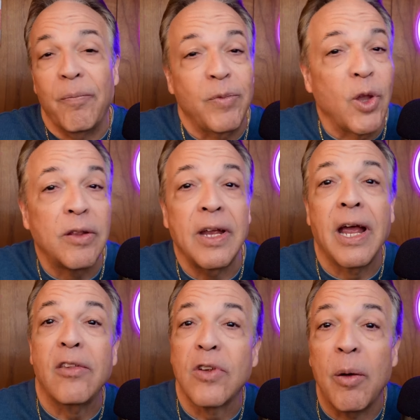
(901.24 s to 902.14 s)

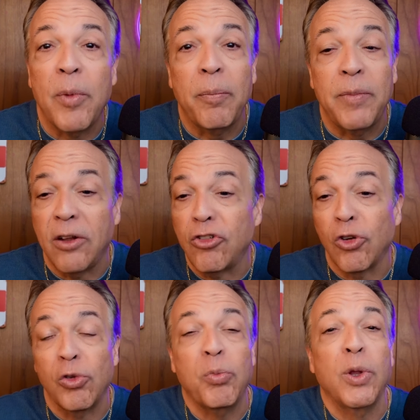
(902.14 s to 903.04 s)
Nothing has come up that
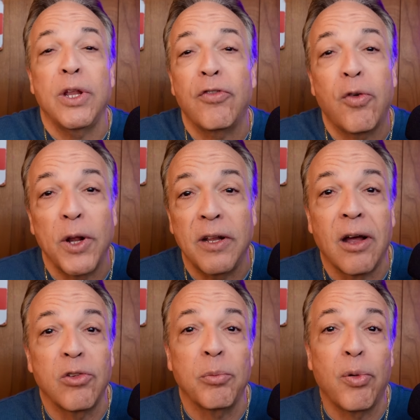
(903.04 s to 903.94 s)
shows more than the
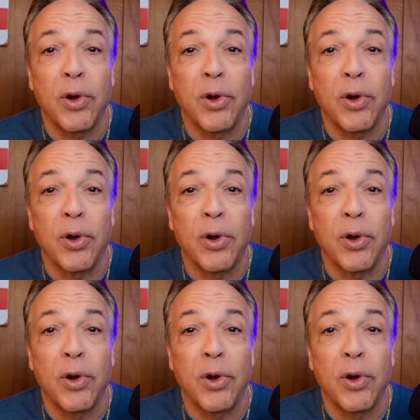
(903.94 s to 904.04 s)
40,000